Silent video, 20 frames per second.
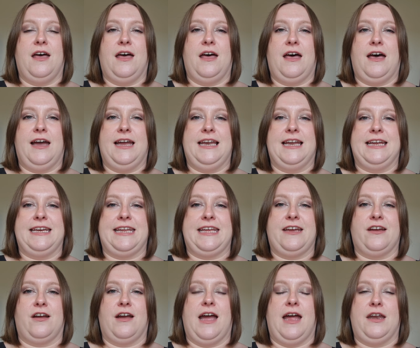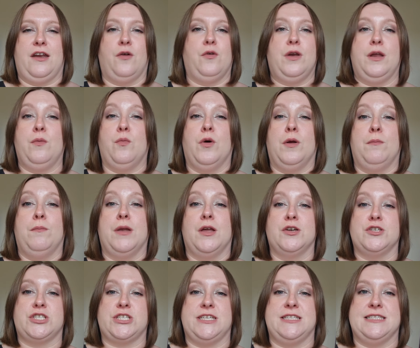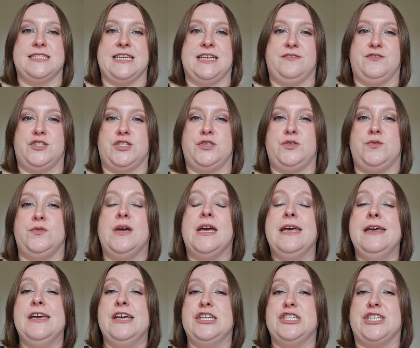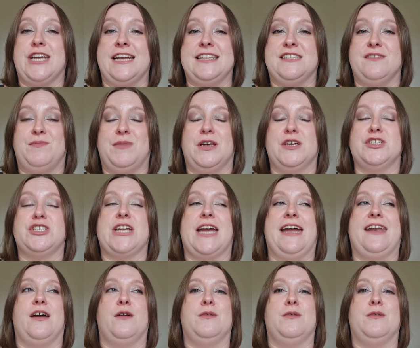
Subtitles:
highlight here and only one blush instead of 2 shades of blush, and I